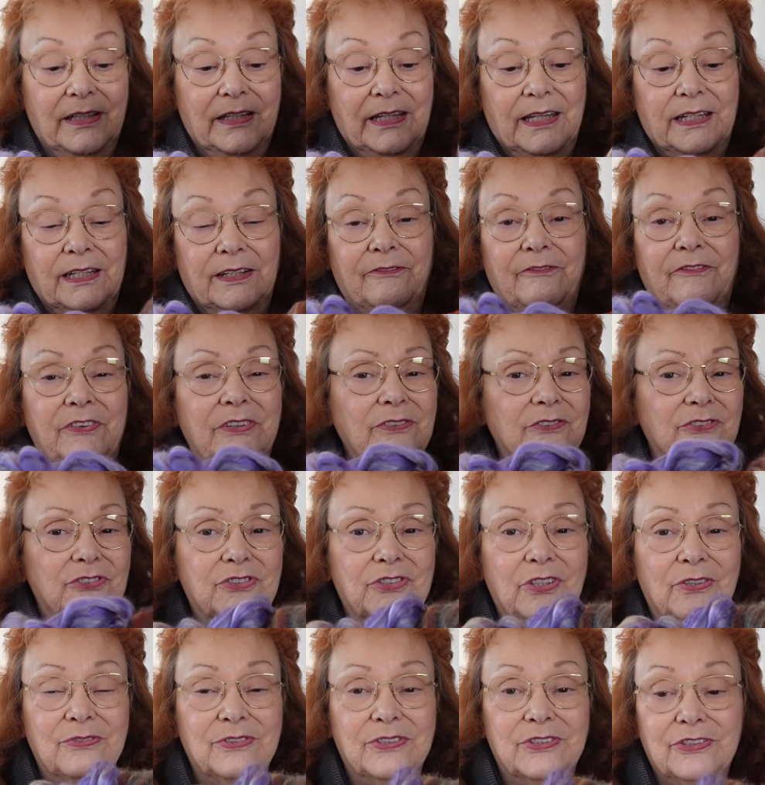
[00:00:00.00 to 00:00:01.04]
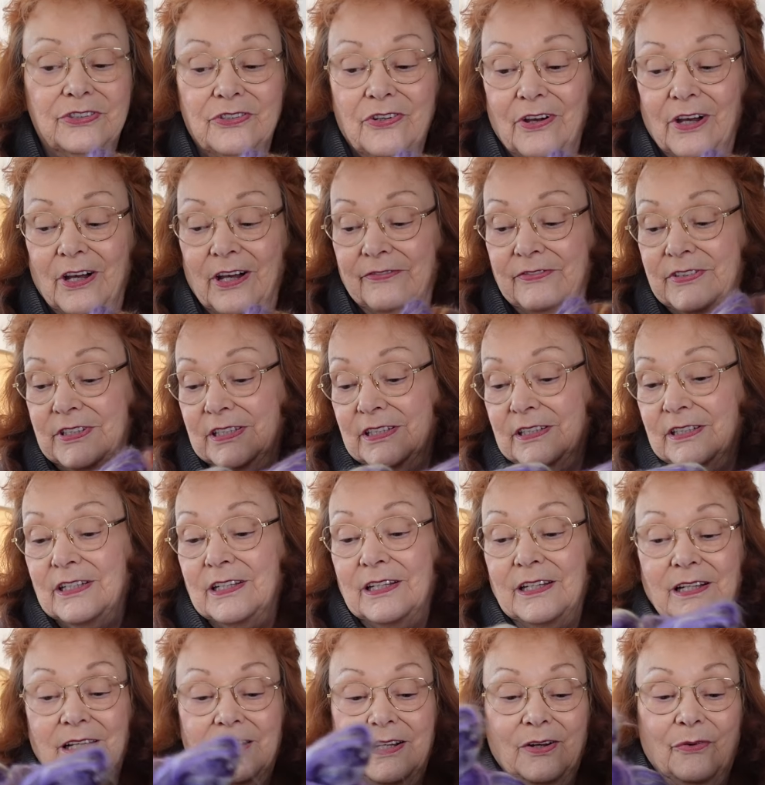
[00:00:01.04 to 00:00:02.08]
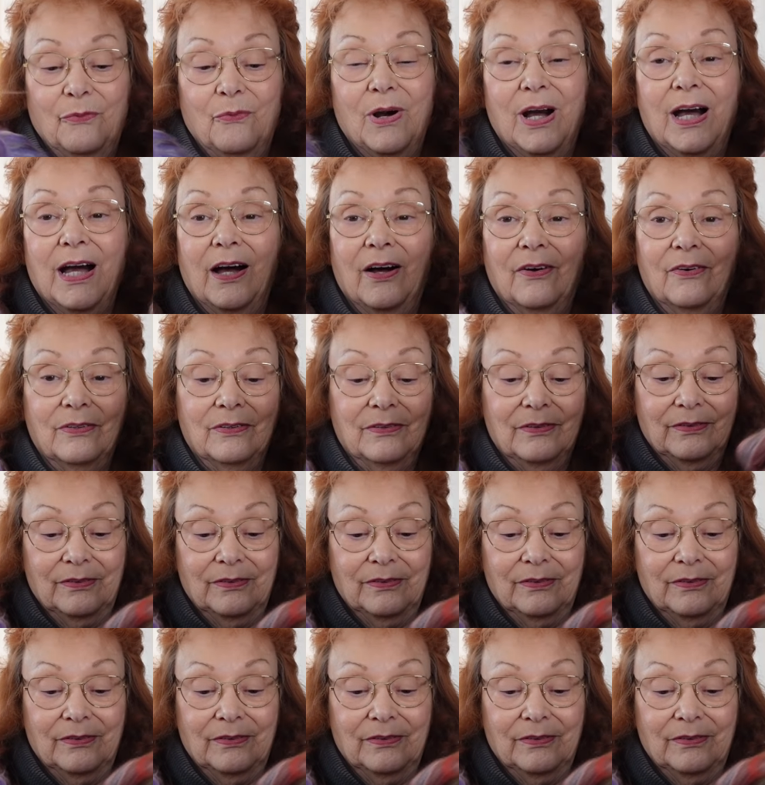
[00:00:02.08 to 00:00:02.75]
And it feels so soft. Wow.